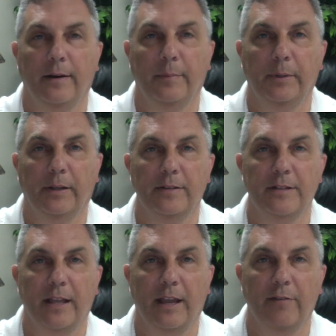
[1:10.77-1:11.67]
because
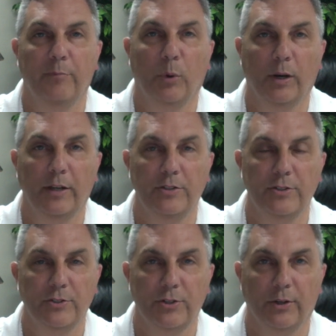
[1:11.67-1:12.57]
they have mortgage
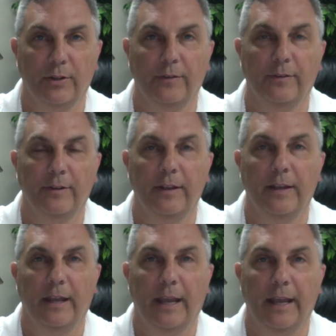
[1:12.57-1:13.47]
insurance,
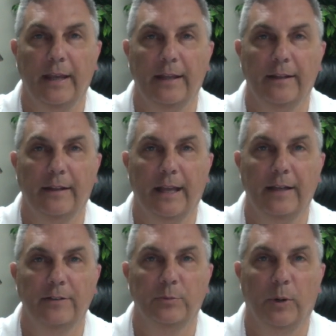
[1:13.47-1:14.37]
and
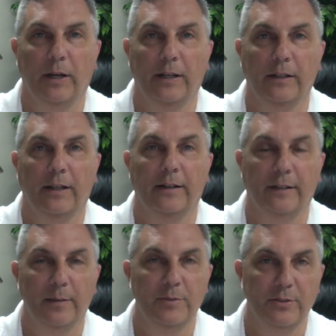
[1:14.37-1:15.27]
that is why a lot of
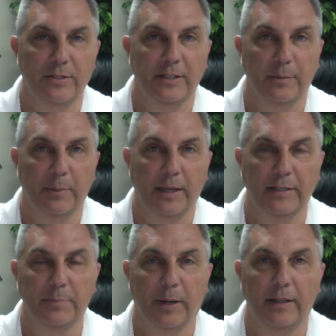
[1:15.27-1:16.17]
times you see the
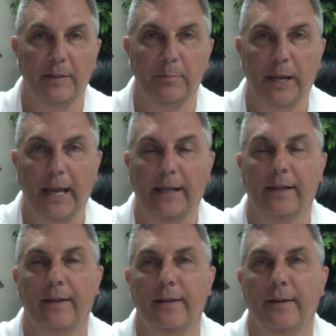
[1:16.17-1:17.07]
banks buy them
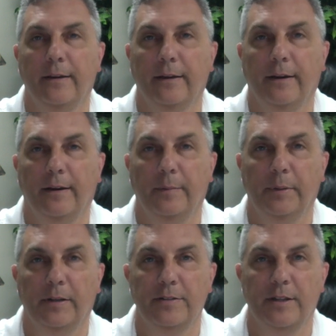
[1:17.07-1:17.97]
back
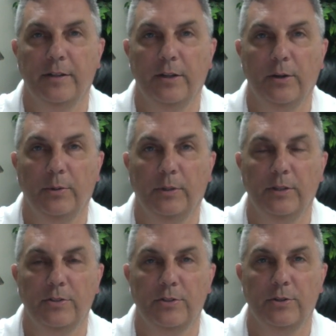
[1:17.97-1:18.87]
because the note
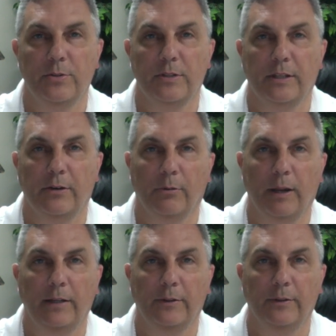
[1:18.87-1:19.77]
is usually
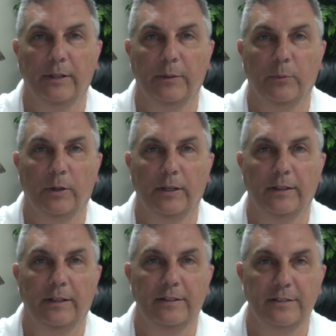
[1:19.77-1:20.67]
greater than what it
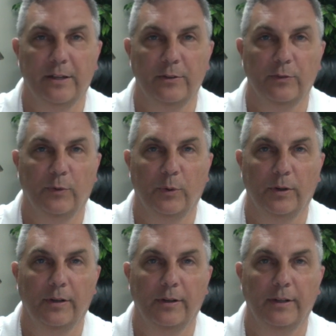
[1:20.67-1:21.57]
sells
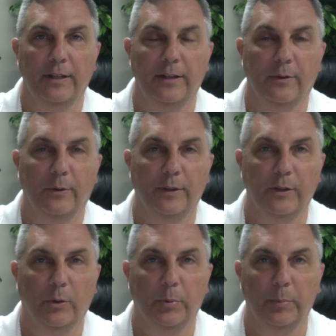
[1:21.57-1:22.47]
for, on the
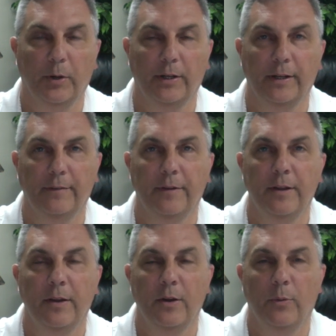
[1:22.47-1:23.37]
open market.
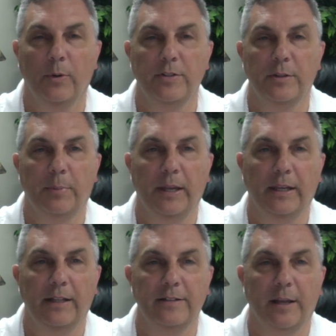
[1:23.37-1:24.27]
Once the bank
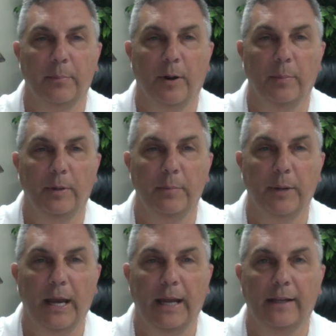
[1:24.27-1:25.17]
gets that property
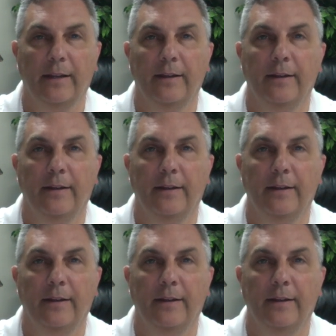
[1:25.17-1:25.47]
back,